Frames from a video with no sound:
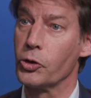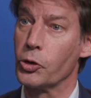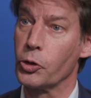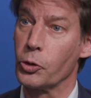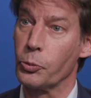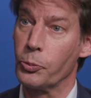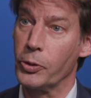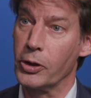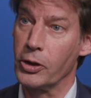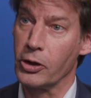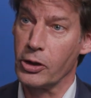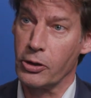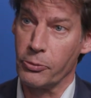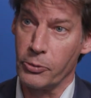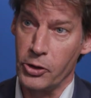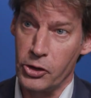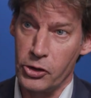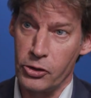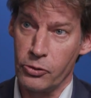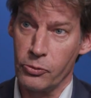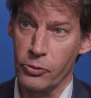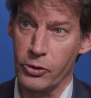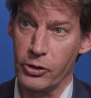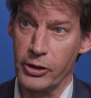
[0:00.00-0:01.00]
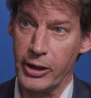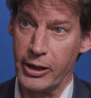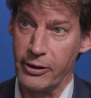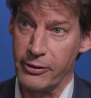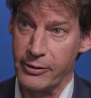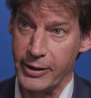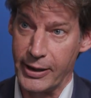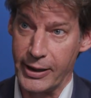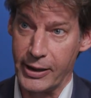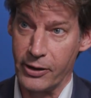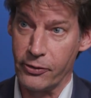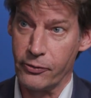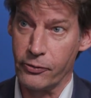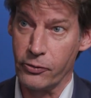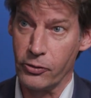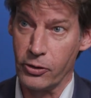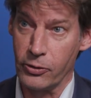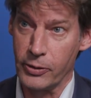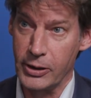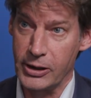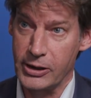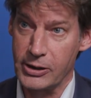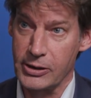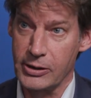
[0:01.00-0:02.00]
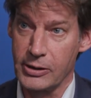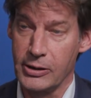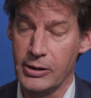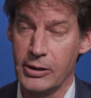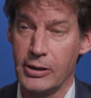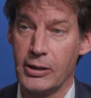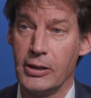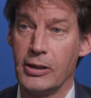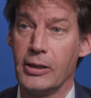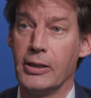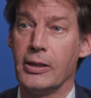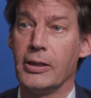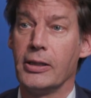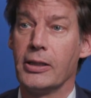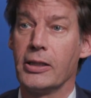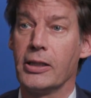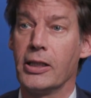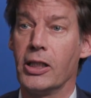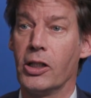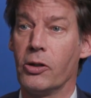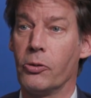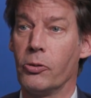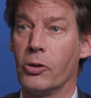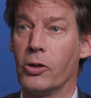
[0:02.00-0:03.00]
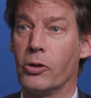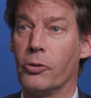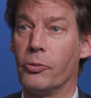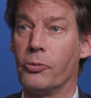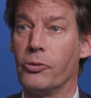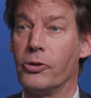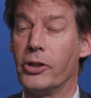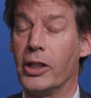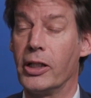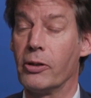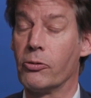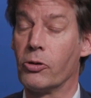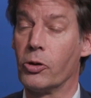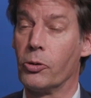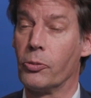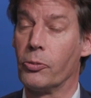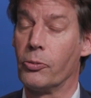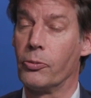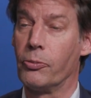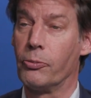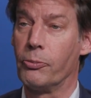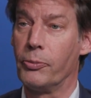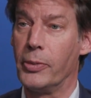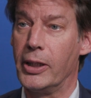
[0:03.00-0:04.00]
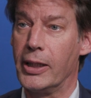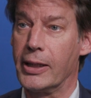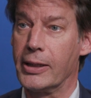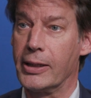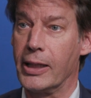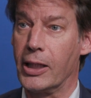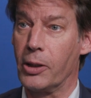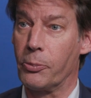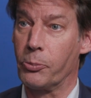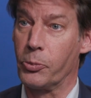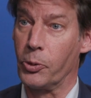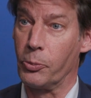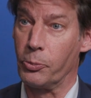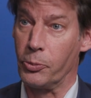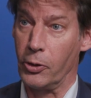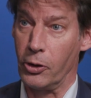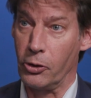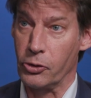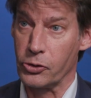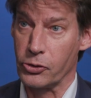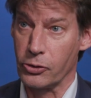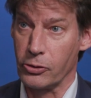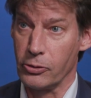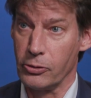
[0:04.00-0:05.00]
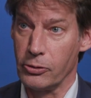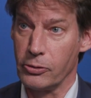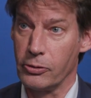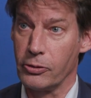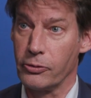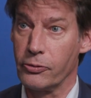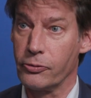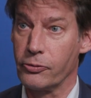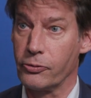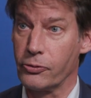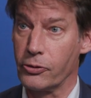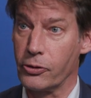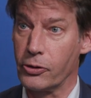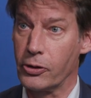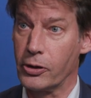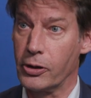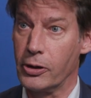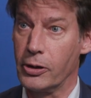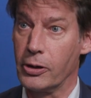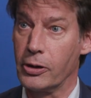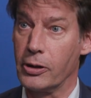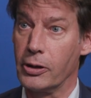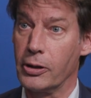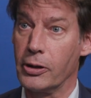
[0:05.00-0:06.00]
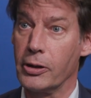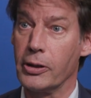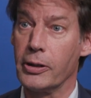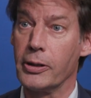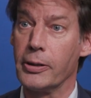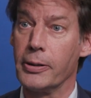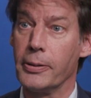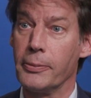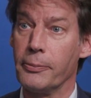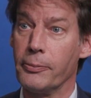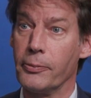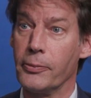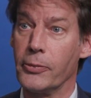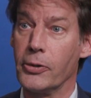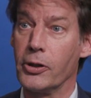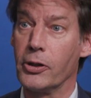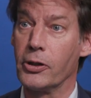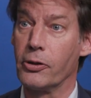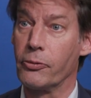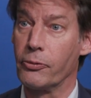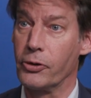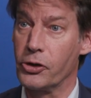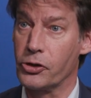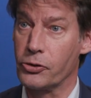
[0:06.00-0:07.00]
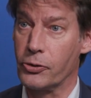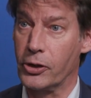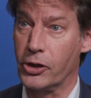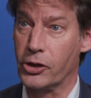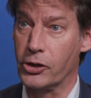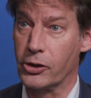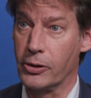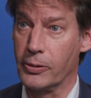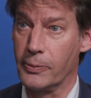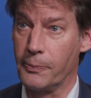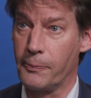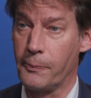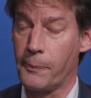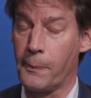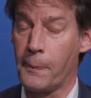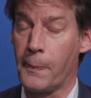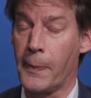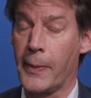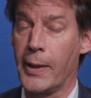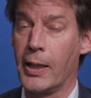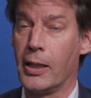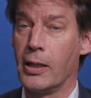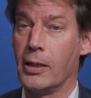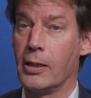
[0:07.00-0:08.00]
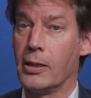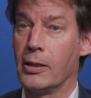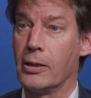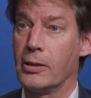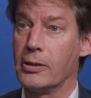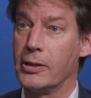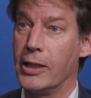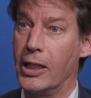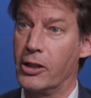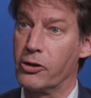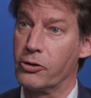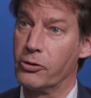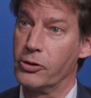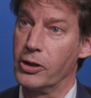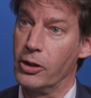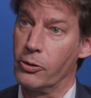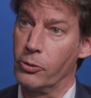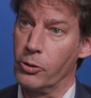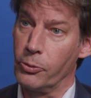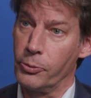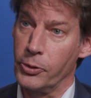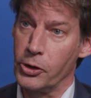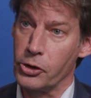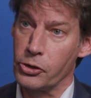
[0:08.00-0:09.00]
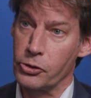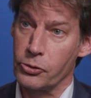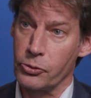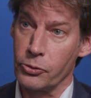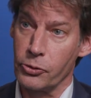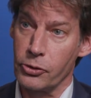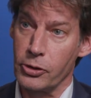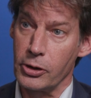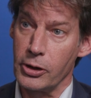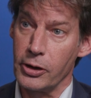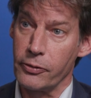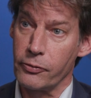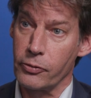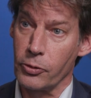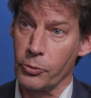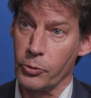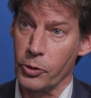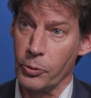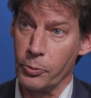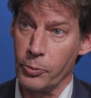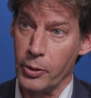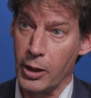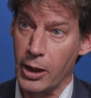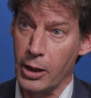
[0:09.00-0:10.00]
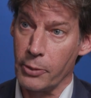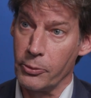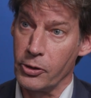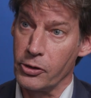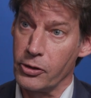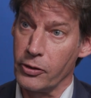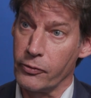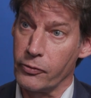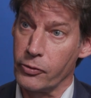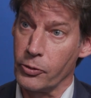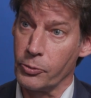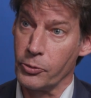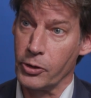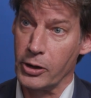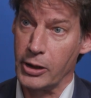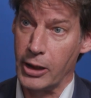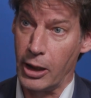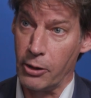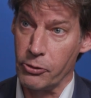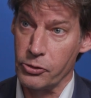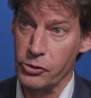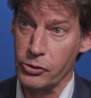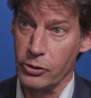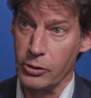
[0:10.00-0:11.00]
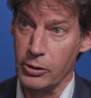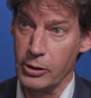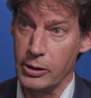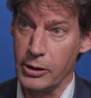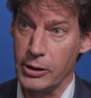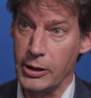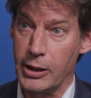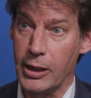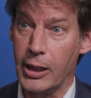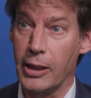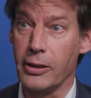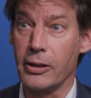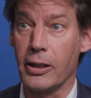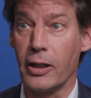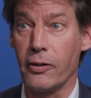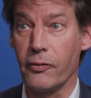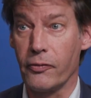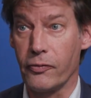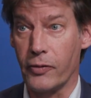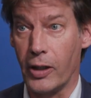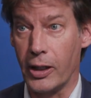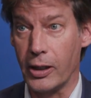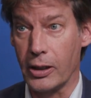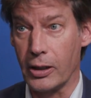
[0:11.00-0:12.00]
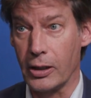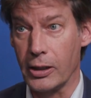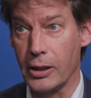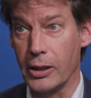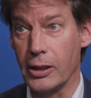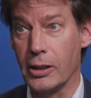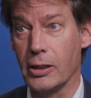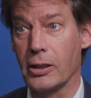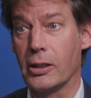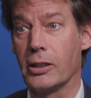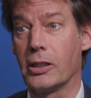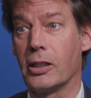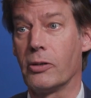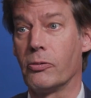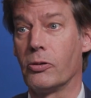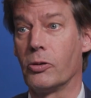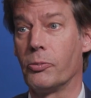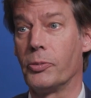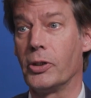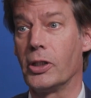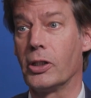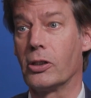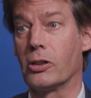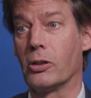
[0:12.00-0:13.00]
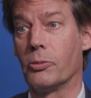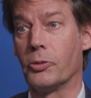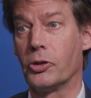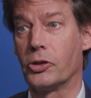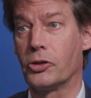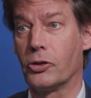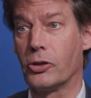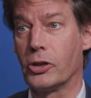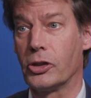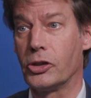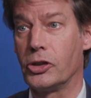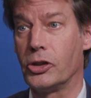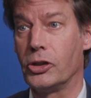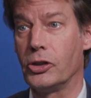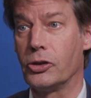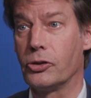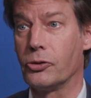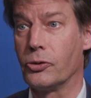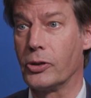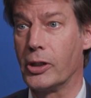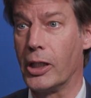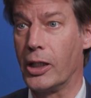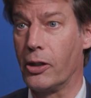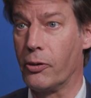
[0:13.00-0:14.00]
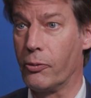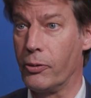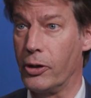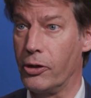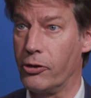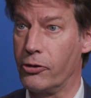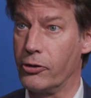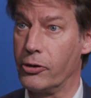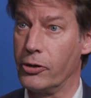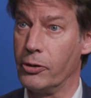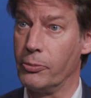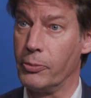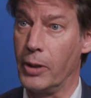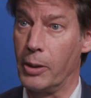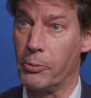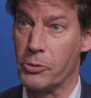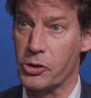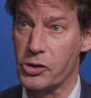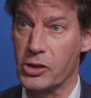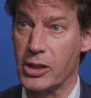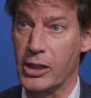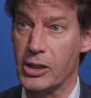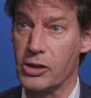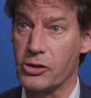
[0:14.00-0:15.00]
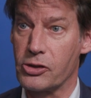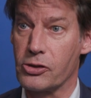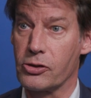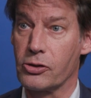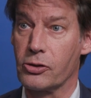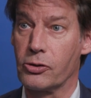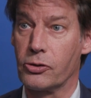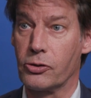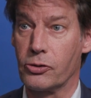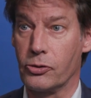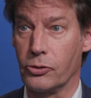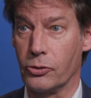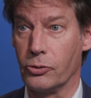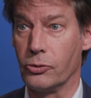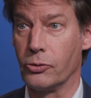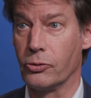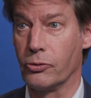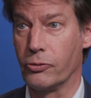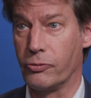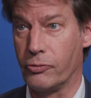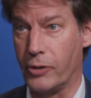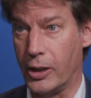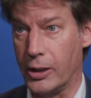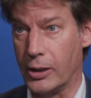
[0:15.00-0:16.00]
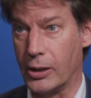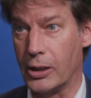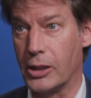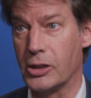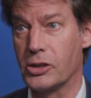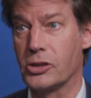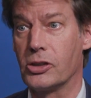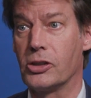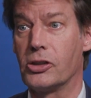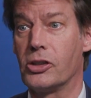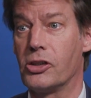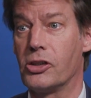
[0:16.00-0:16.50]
The European Commission will then take it forward. They will make their proposal for a restriction, that there will be a scrutiny from the Parliament and from the Council, and then finally there will be the comitology together with the member states to finalize the